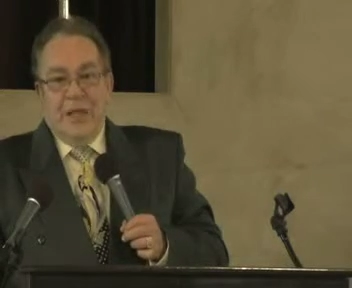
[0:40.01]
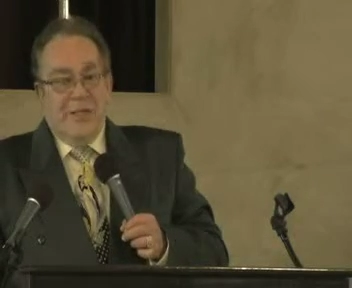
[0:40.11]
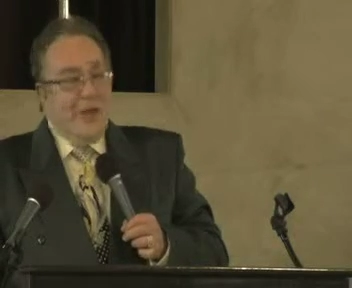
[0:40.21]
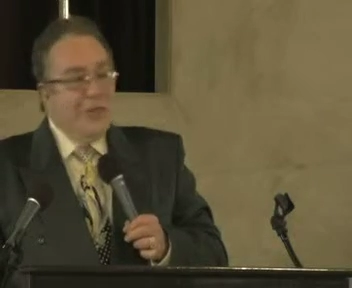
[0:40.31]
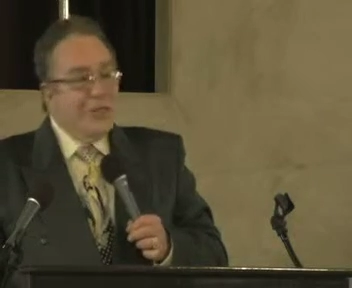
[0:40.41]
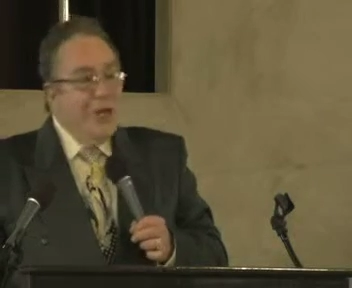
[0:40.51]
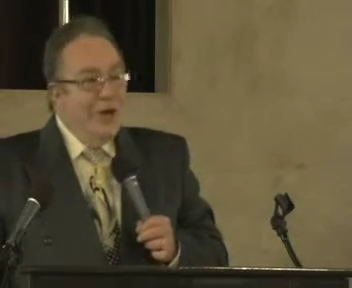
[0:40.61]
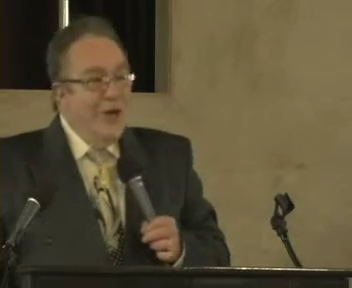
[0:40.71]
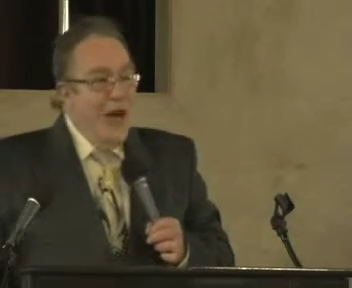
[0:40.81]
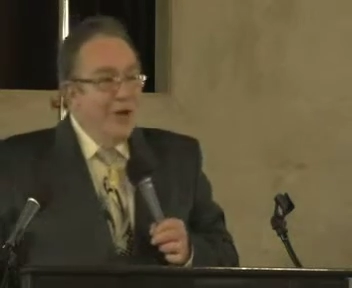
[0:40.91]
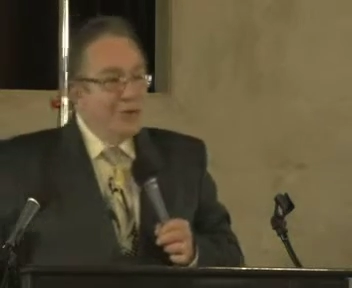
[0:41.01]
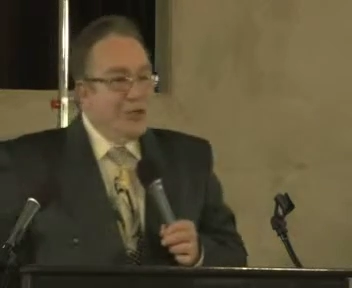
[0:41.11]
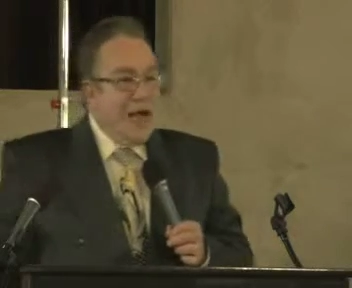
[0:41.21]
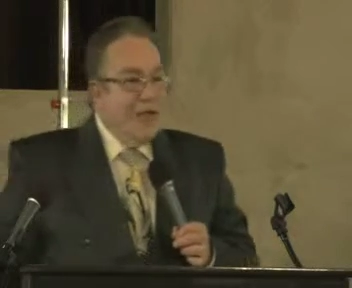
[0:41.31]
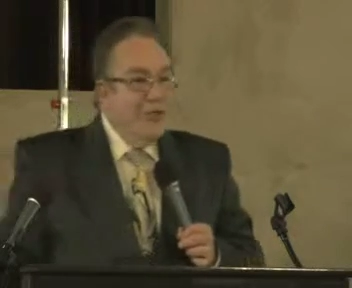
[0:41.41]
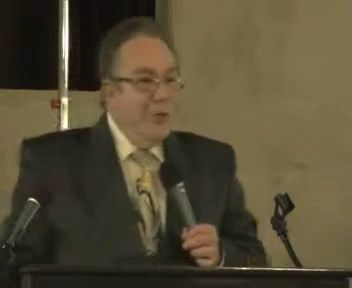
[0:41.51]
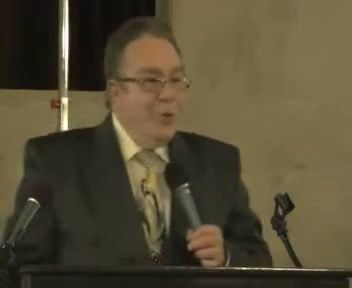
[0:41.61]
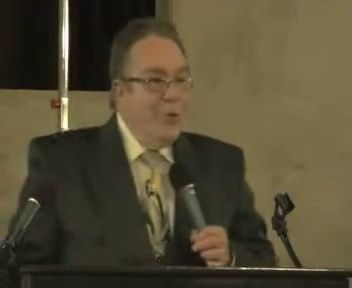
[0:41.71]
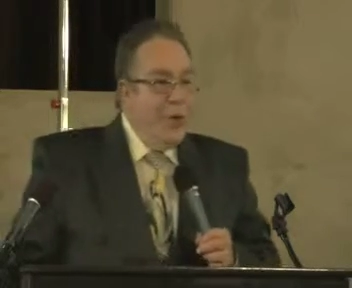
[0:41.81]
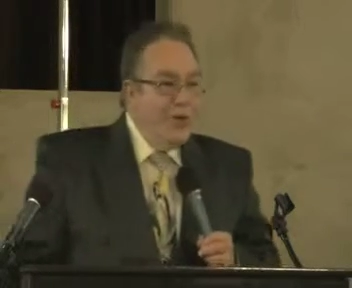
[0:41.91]
There is nothing outside of
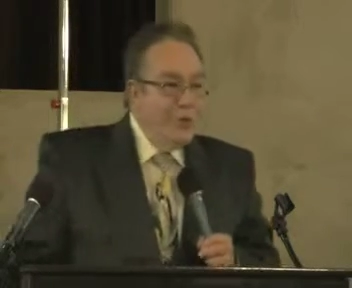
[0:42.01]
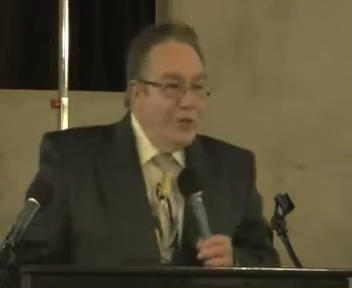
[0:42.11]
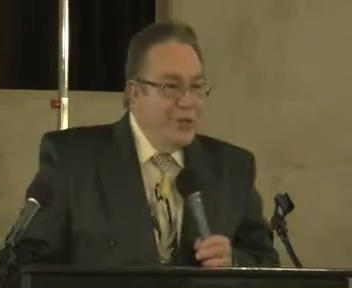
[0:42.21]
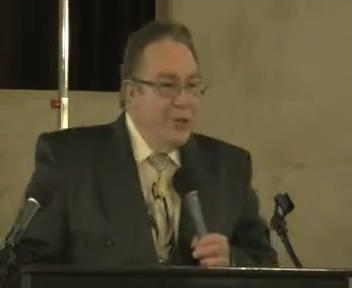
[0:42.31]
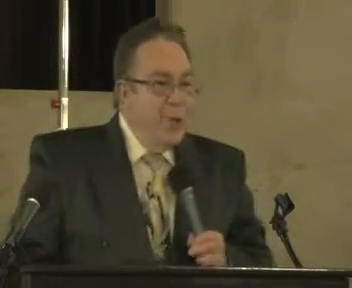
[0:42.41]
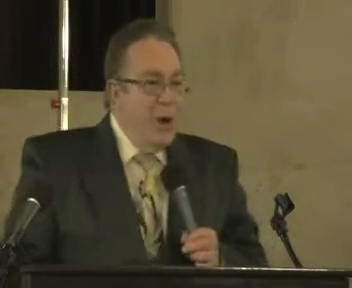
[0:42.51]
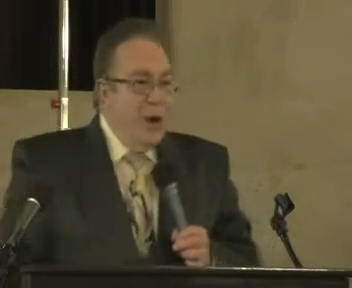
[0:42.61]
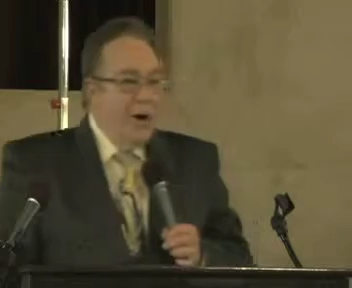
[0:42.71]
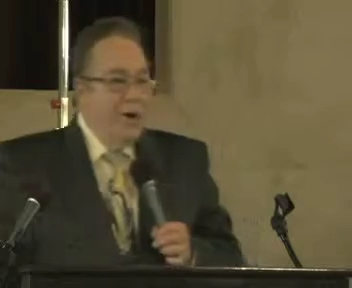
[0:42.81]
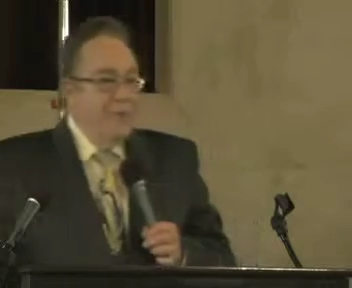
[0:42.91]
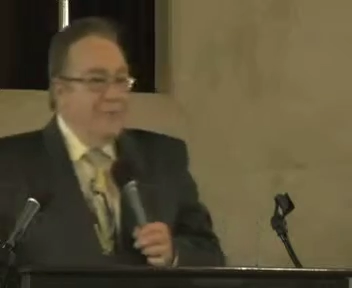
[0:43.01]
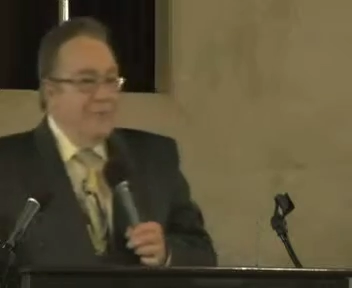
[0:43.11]
you greater than you are,